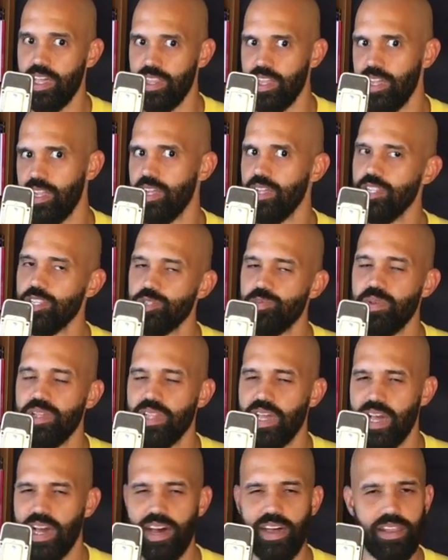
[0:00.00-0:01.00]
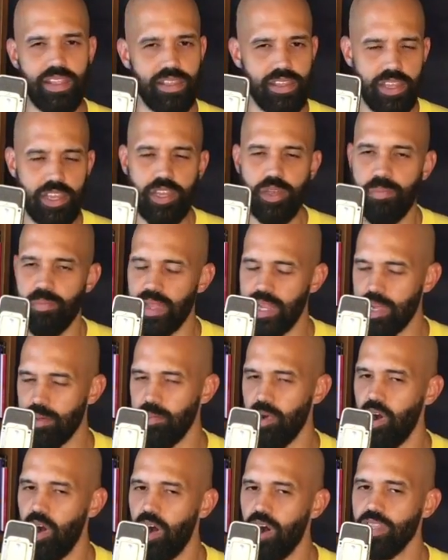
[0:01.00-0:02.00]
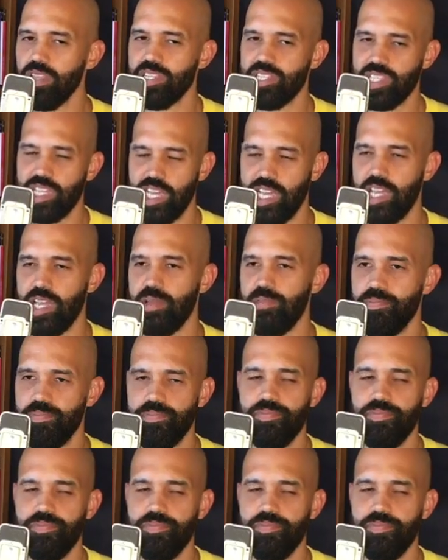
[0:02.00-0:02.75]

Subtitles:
others be loud. Make them all the same.